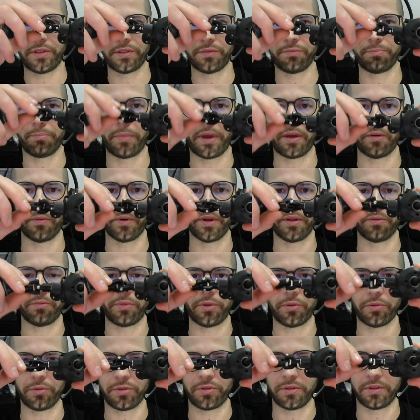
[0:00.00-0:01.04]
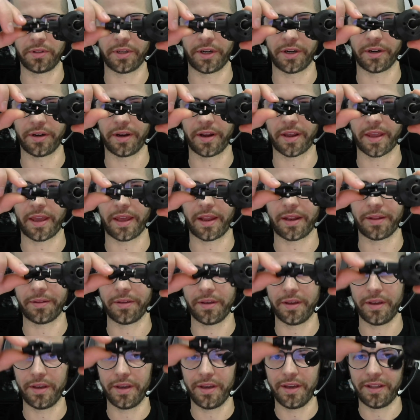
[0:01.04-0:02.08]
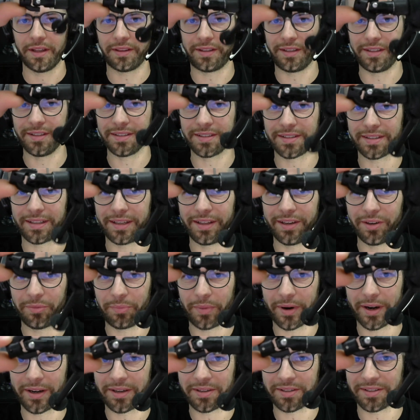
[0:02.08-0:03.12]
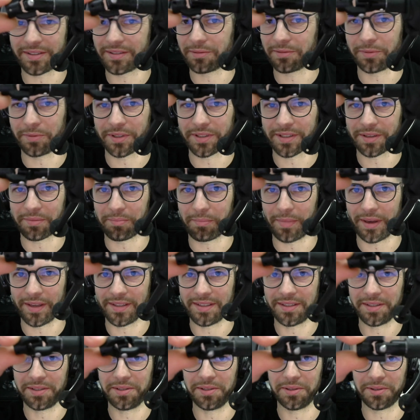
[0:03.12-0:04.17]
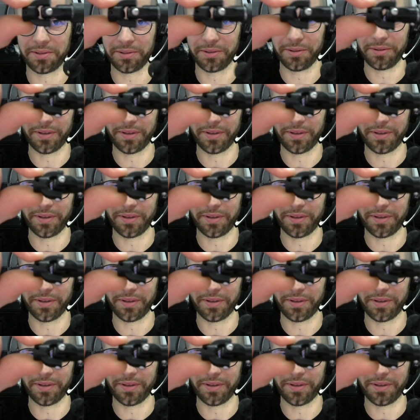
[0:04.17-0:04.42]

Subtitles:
this main one will turn again. This little part was amazing to